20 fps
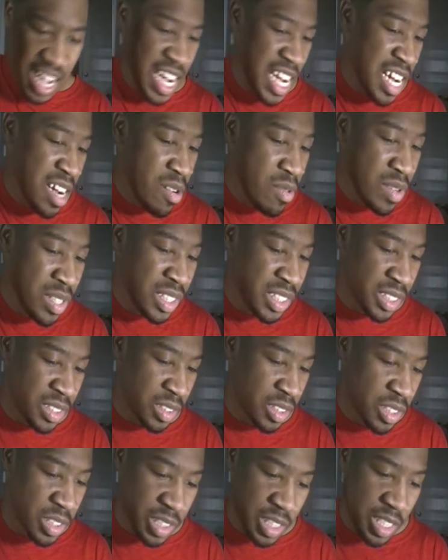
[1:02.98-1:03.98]
I once
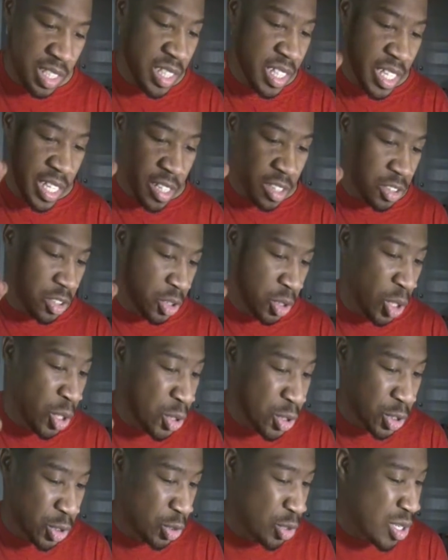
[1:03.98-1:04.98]
heard that they're
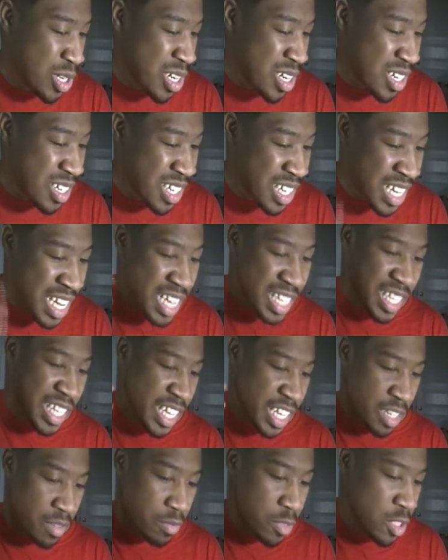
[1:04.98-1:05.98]
so strong
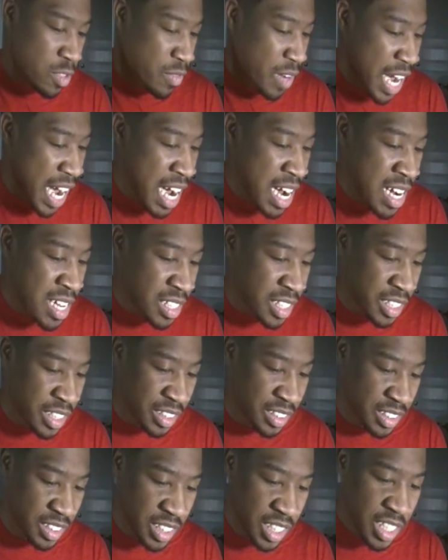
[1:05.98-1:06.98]
they can move
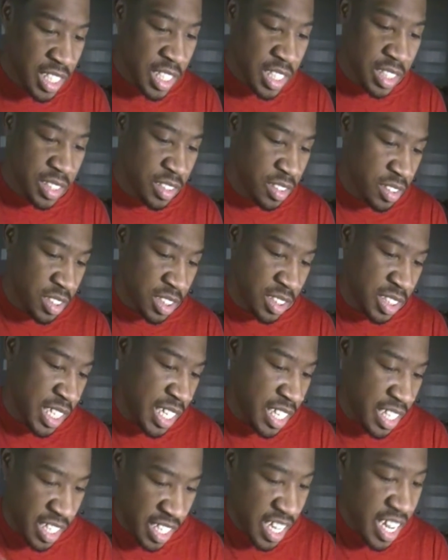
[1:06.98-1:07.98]
islands. They're just
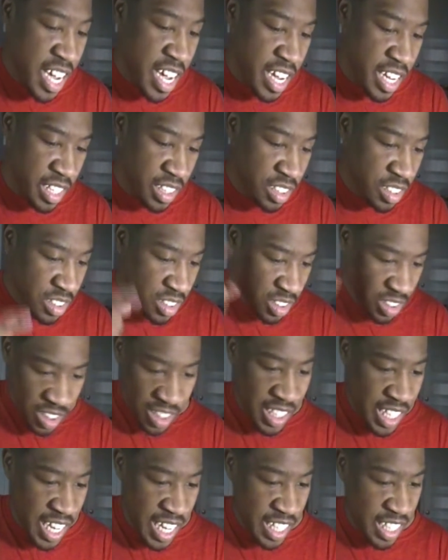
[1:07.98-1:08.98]
like, hey,
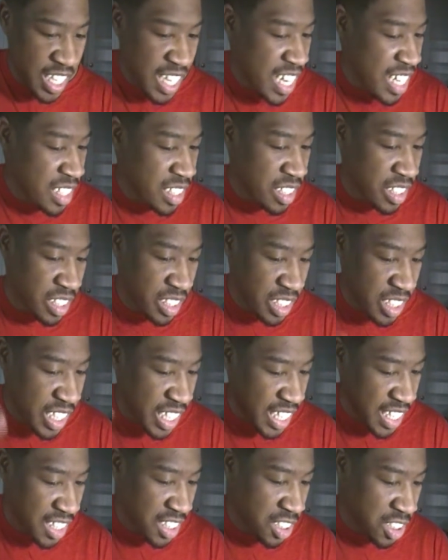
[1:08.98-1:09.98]
look at that island.
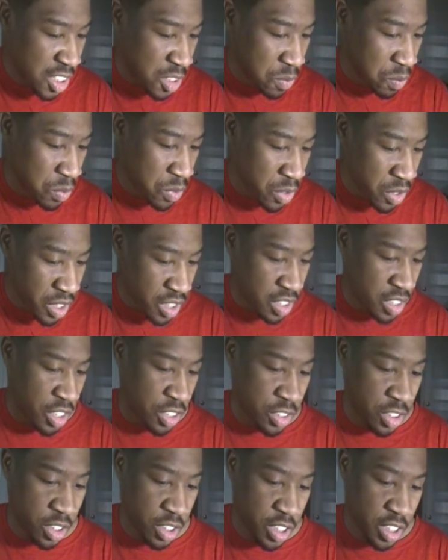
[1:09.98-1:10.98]
I can just pull it
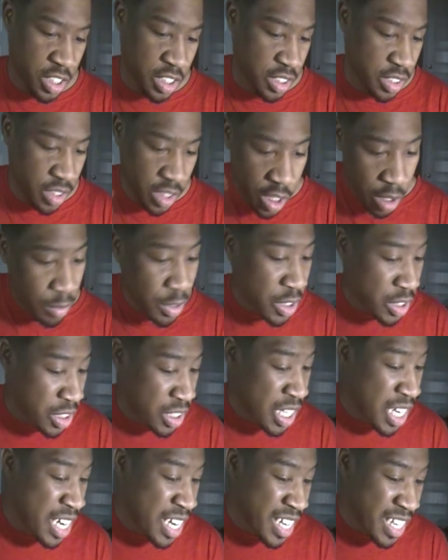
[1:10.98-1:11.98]
closer because I'm a
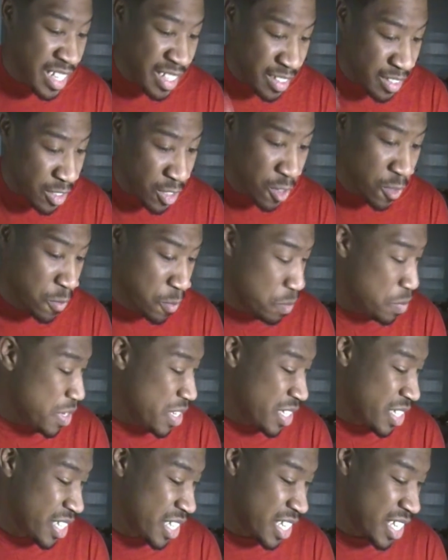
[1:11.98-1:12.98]
giant, no
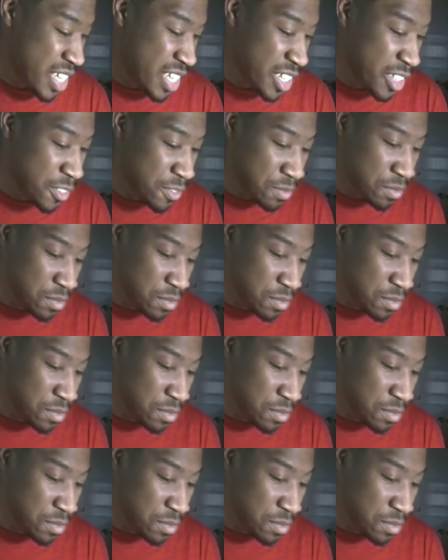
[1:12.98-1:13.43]
biggie.